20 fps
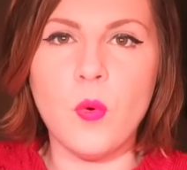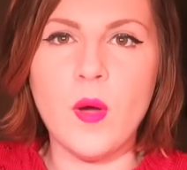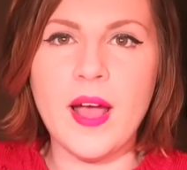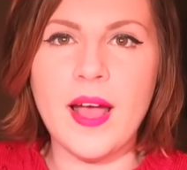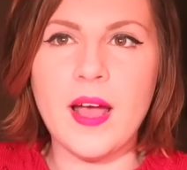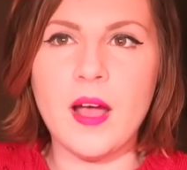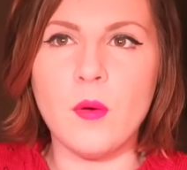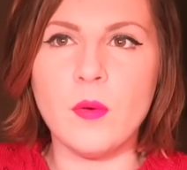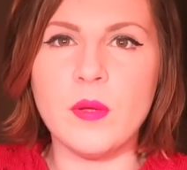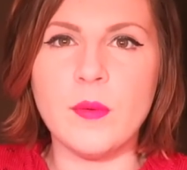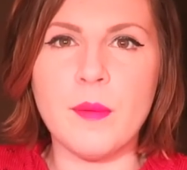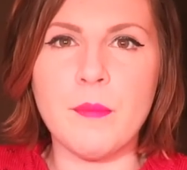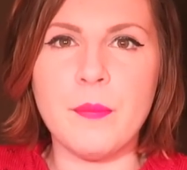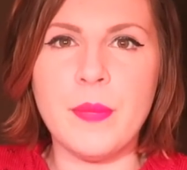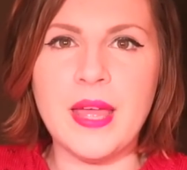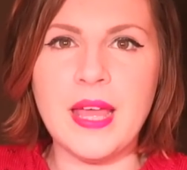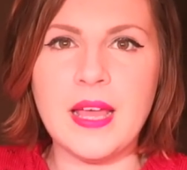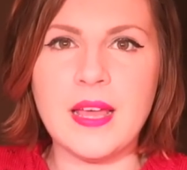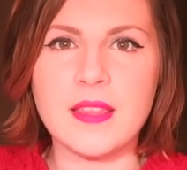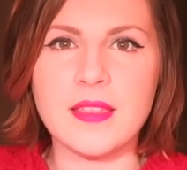Wow, we
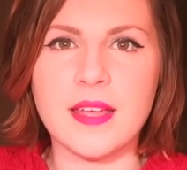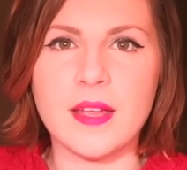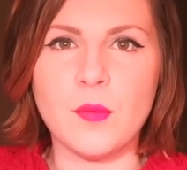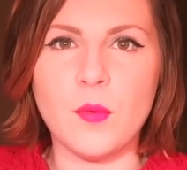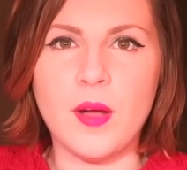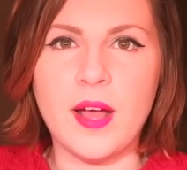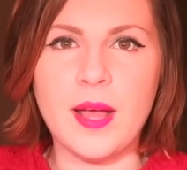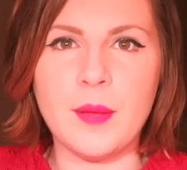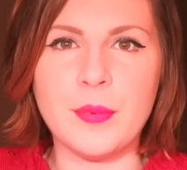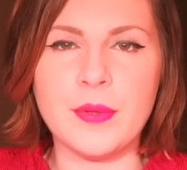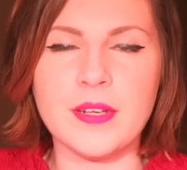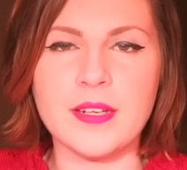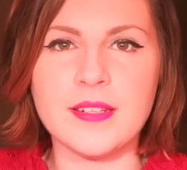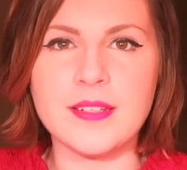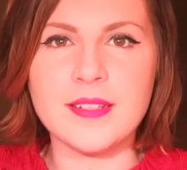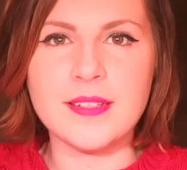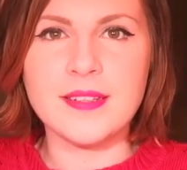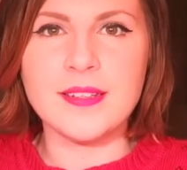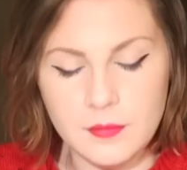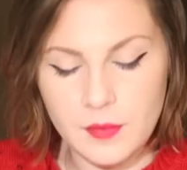went pink then. What
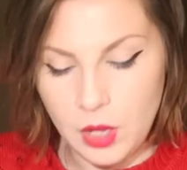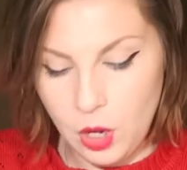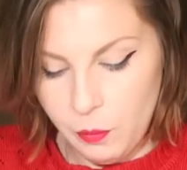happened?